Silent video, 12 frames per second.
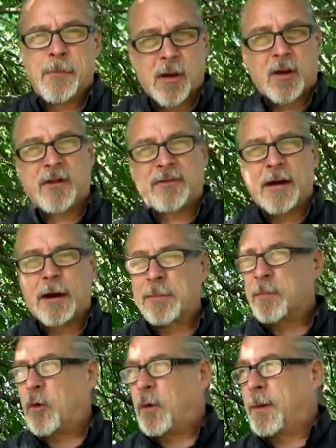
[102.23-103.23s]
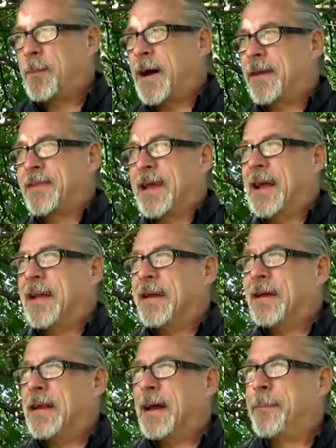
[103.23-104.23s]
But I'll talk more about that
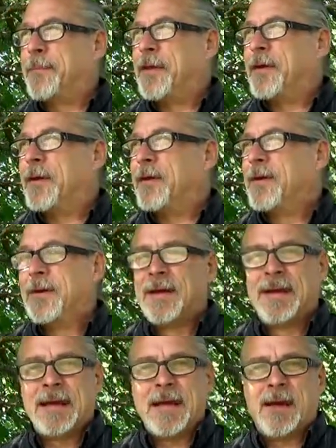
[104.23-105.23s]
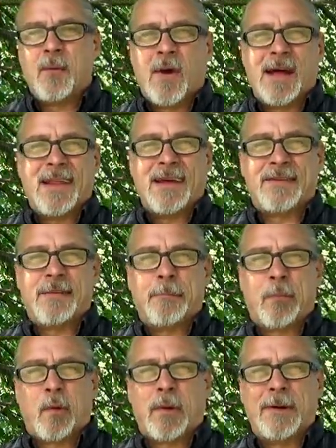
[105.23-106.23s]
in depth here and why that's
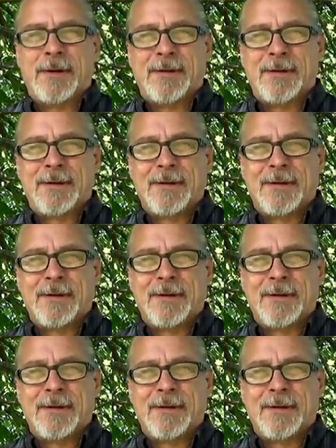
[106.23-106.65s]
important